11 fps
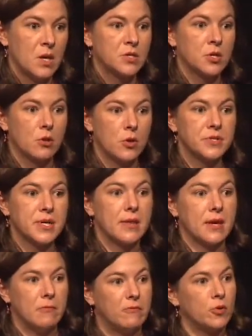So the loci
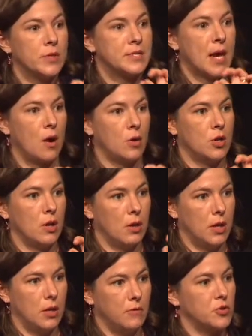that influence how an
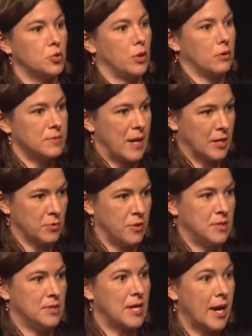individual interacts with the
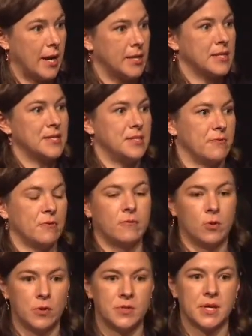diet is different
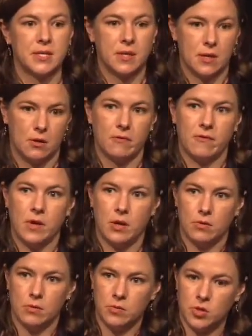from the loci
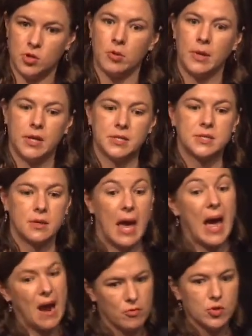that determine its
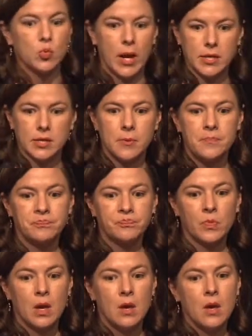average weight.
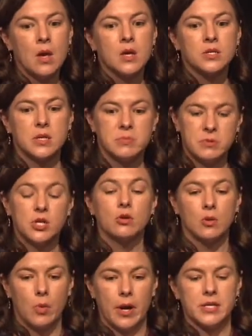So this particular
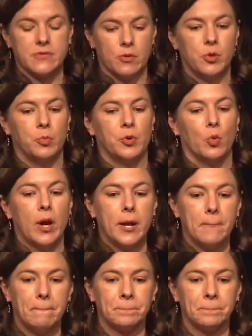one is for pupil weight.